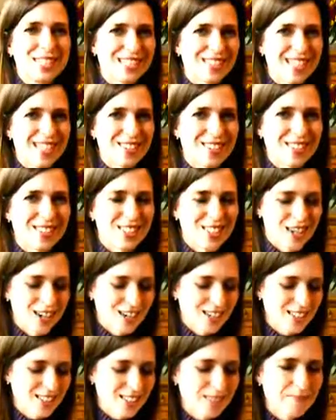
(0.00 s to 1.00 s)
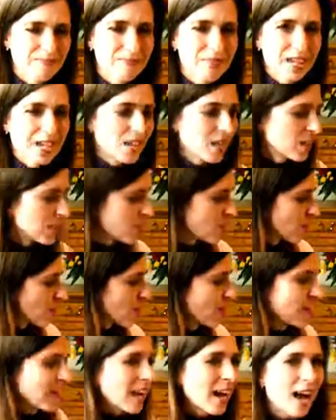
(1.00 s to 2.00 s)
recycled cards. So
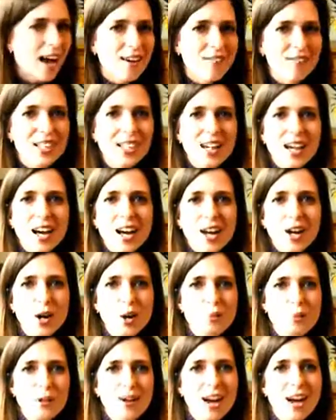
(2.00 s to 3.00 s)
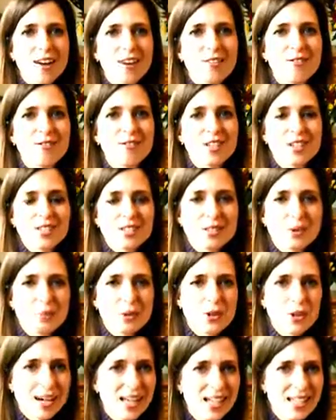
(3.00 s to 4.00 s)
there you have it. I hope you have some
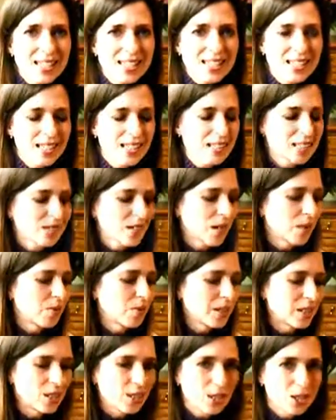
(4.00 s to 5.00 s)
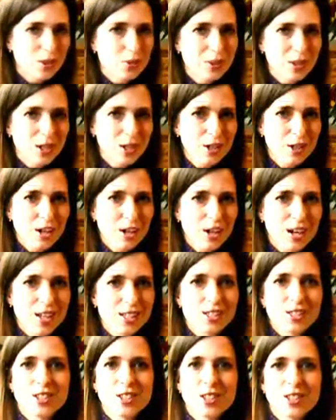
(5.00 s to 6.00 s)
great ideas on what to do with your
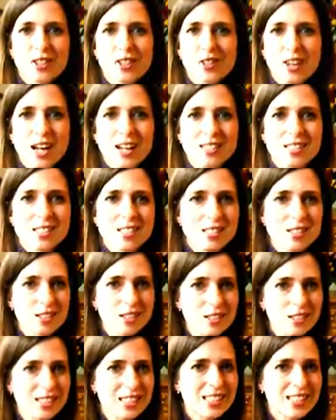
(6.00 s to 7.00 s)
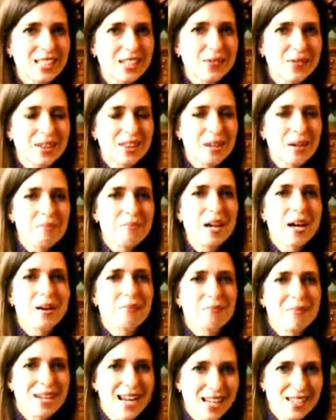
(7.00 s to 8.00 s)
cards so that you're not still dealing with them
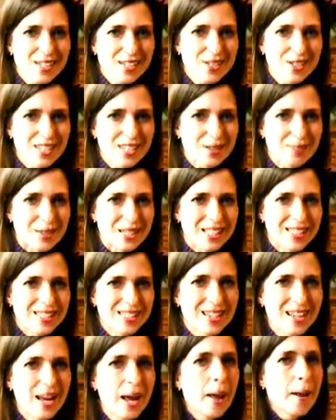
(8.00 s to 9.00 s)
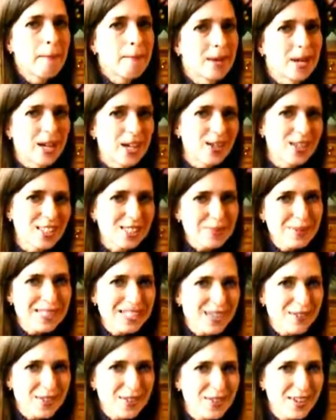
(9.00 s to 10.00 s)
come next Christmas. Merry
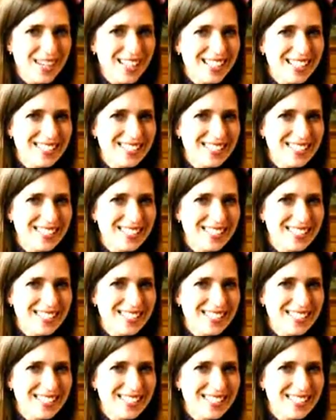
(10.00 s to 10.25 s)
Christmas, everyone.